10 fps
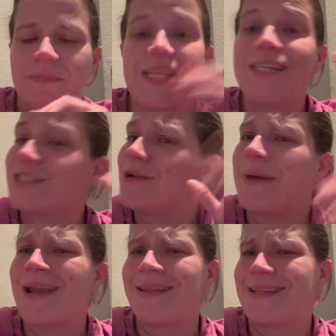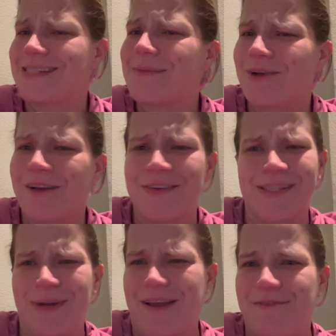still battling the same cough as
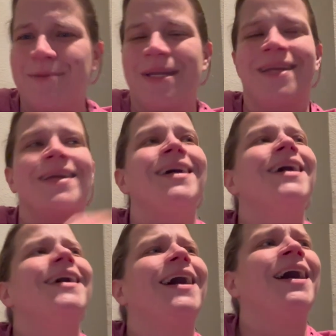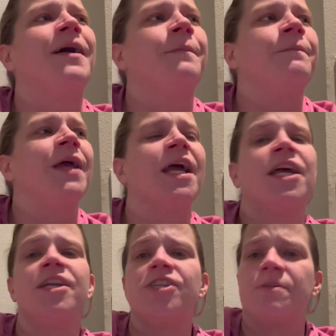when I filmed it. It could
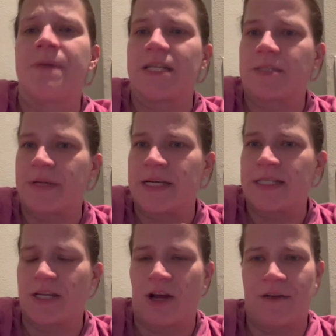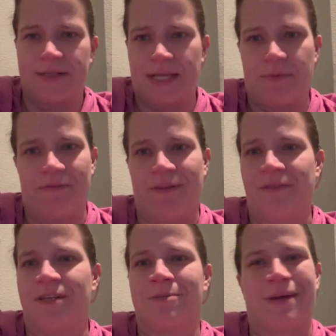have just been experiencing an off day with
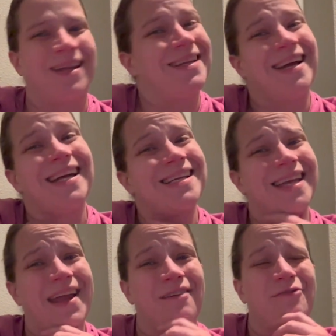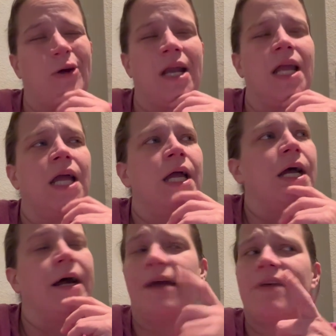flavors, but yeah, I didn't care for it.
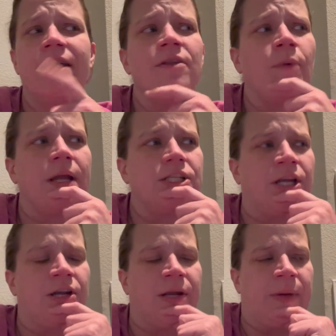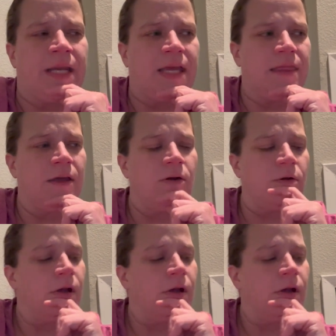I haven't had the white cheddar one yet though.